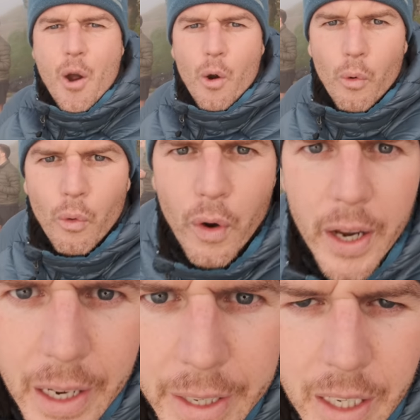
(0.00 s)

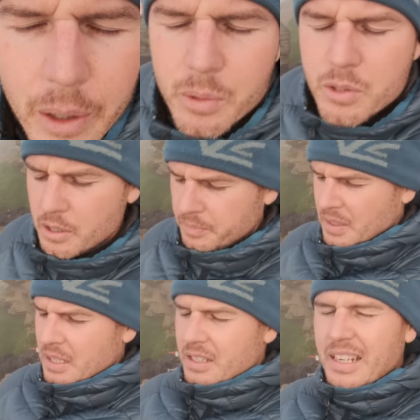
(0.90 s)
really close.
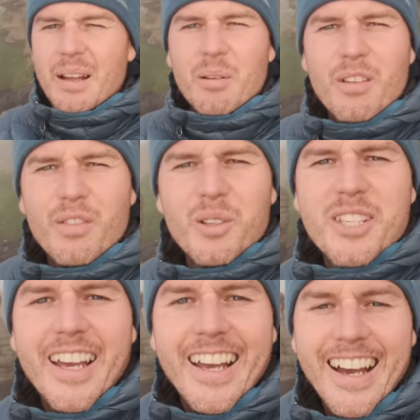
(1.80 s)
So yeah, looking forward
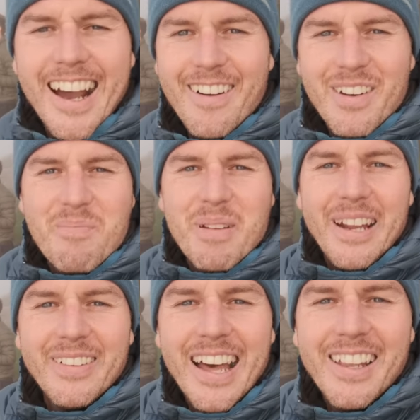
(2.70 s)
to having a
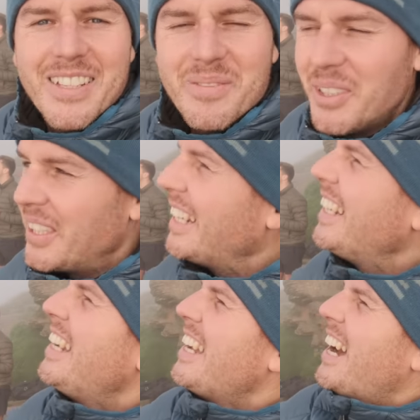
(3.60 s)
play with that this morning.
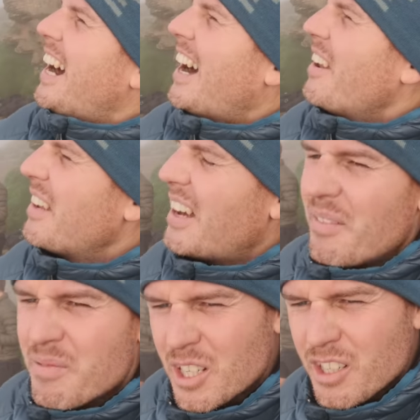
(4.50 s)
And
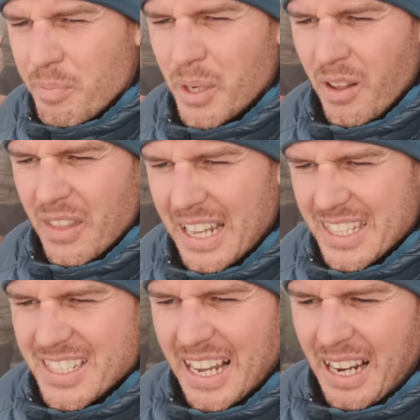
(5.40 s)
because I've put it on the
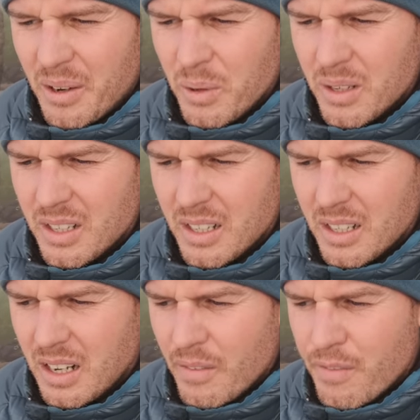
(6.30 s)
lens now,
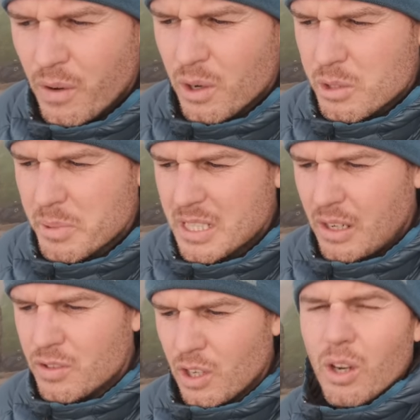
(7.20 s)
I'm forcing
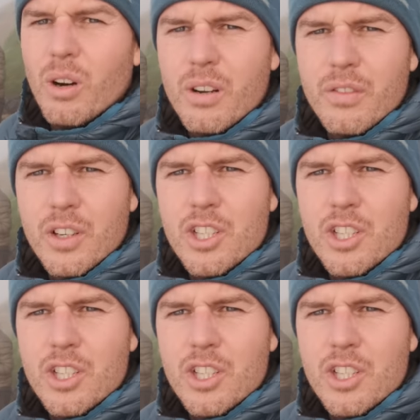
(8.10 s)
myself to look for